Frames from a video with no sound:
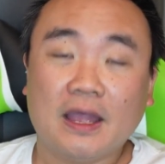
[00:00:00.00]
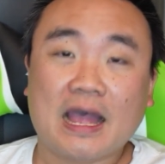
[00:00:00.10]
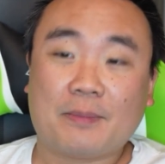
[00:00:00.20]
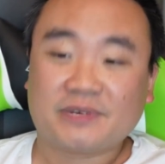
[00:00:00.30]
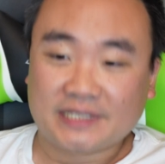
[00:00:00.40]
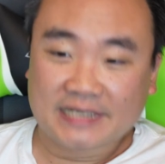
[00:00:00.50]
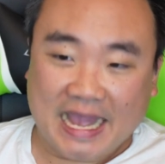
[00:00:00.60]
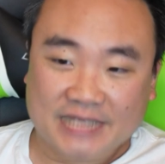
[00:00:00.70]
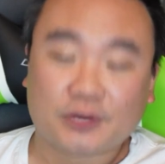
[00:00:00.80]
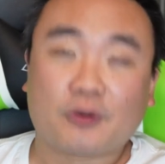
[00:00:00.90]
How much did the
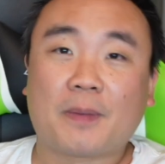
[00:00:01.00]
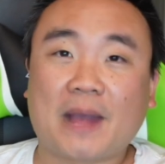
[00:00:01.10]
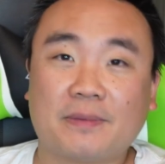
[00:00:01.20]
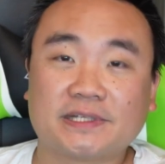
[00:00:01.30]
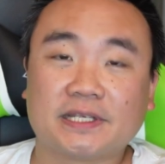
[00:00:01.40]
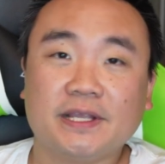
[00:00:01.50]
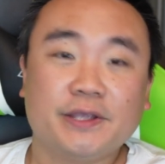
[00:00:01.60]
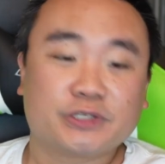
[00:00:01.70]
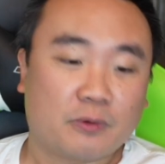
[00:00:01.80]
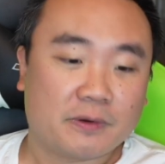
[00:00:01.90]
gas go up?
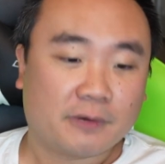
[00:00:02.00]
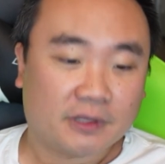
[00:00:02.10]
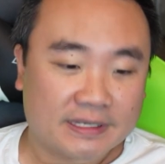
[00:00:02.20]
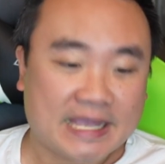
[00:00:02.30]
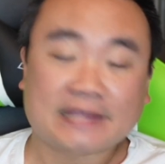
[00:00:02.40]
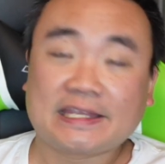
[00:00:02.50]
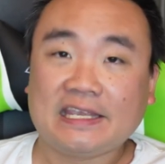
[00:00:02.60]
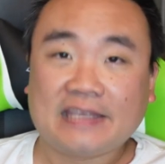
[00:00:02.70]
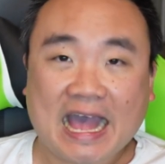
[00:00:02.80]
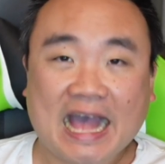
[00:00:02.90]
So when we look at the
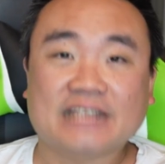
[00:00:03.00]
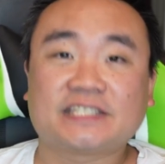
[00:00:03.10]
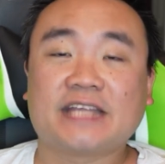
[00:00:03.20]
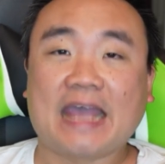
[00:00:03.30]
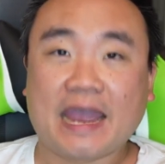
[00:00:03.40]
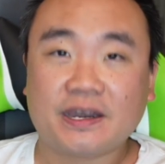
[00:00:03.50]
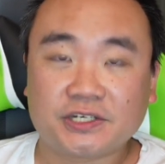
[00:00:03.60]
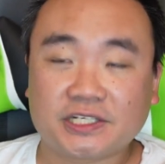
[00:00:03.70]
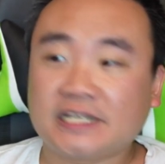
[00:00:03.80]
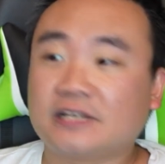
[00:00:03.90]
gas, the
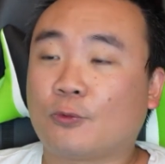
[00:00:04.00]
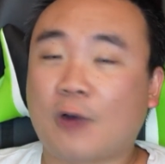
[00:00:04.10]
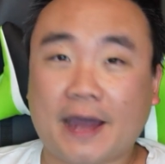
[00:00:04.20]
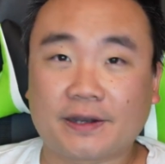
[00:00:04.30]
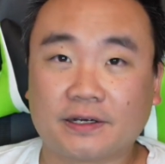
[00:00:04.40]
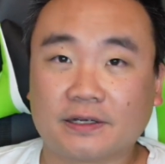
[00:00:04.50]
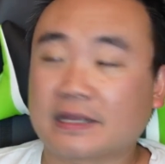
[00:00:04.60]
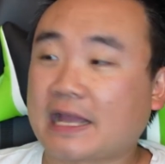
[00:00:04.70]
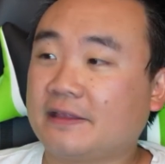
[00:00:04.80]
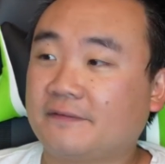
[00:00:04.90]
energy, the water,
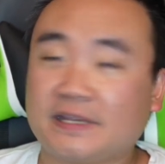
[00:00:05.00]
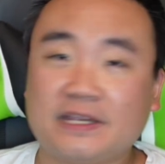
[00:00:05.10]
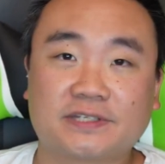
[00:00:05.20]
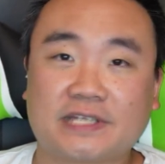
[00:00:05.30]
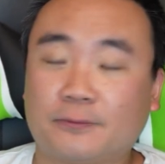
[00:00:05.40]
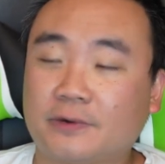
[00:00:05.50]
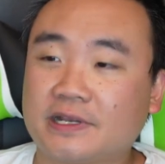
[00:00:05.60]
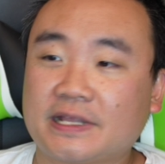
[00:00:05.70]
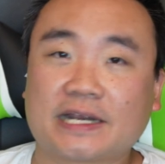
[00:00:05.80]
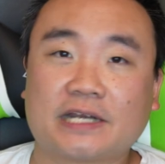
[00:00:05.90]
like I live in Houston, we're
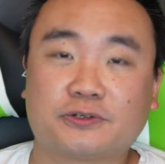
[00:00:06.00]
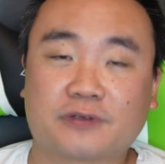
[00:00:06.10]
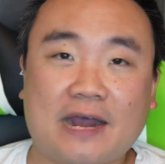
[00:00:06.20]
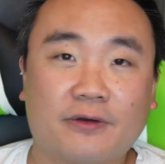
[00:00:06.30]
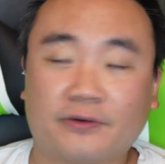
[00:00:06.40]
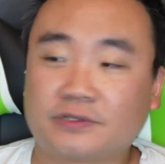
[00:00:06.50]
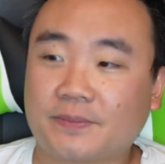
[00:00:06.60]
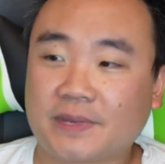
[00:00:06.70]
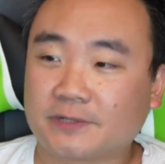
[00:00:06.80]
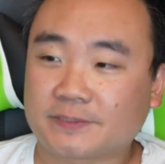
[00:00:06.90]
in like a drought or
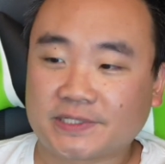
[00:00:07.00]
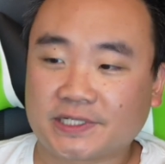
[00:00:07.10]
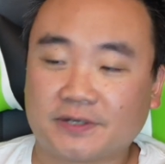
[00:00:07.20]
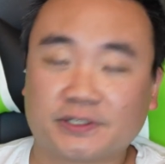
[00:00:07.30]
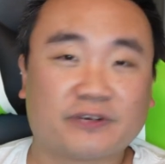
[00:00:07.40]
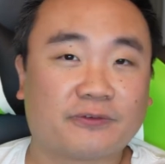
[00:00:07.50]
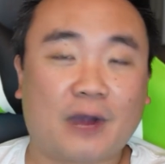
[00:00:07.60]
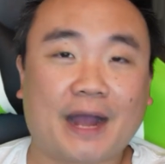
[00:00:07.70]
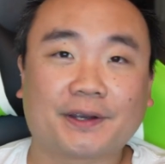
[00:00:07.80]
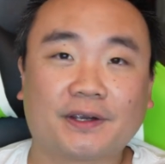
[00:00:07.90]
something. We're supposed to conserve
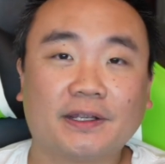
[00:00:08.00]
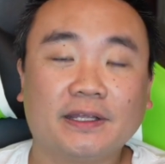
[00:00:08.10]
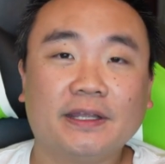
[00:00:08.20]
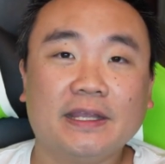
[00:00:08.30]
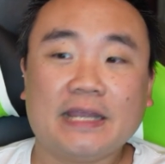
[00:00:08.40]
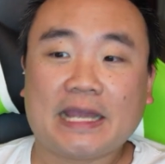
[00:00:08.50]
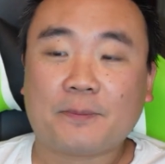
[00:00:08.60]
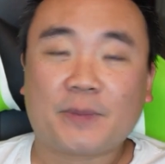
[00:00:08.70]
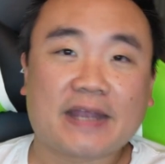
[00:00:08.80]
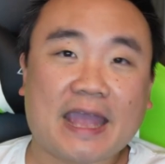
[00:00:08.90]
water. And
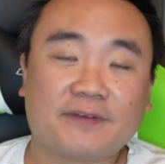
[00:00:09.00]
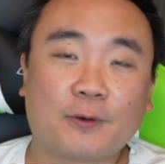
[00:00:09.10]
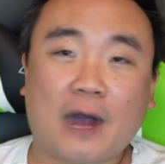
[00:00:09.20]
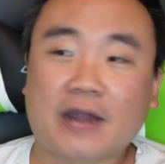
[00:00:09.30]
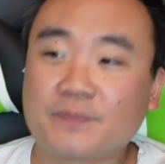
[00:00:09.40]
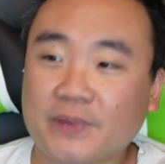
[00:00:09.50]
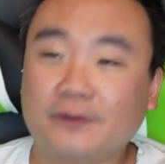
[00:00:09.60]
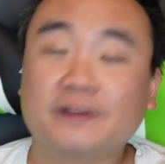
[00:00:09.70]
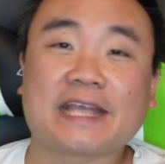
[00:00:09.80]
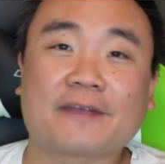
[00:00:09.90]
the mother effing water
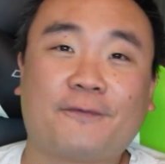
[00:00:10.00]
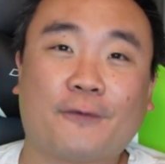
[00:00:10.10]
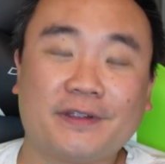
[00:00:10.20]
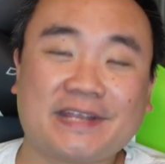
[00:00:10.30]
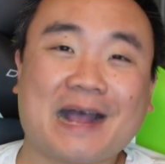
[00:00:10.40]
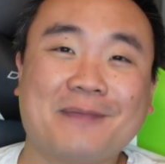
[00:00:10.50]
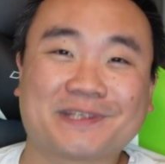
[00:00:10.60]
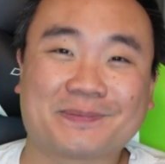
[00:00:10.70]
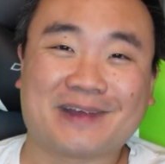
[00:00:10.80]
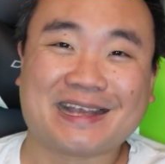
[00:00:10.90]
bill is like 4
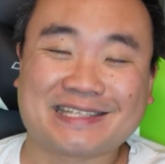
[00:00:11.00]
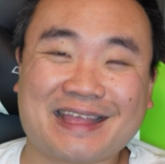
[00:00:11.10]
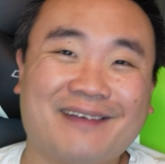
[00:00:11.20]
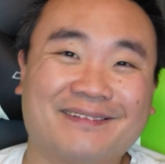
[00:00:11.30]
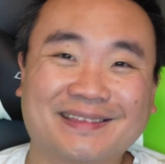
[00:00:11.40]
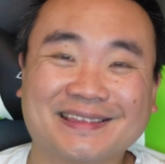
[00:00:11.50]
times the price now.